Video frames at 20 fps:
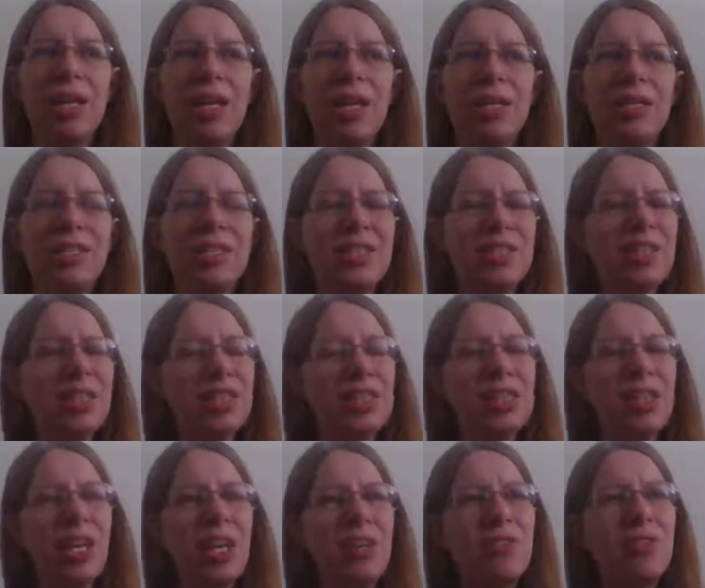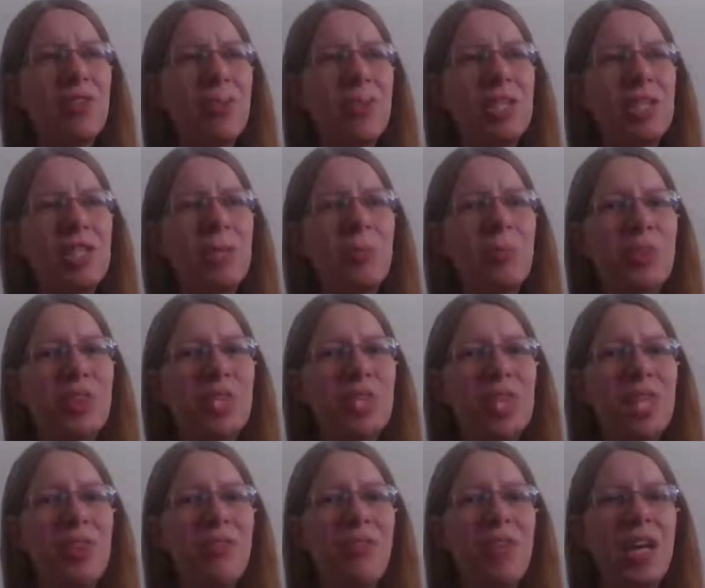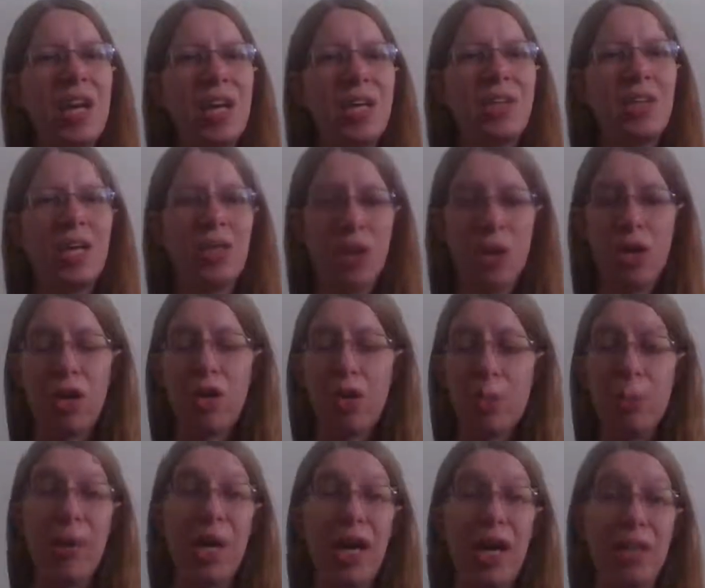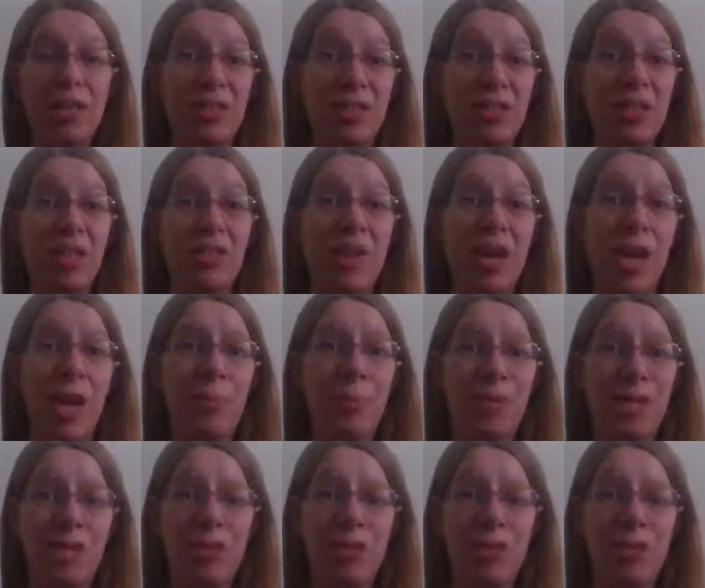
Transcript: it still is hard for me to believe that like all the bad stuff happened,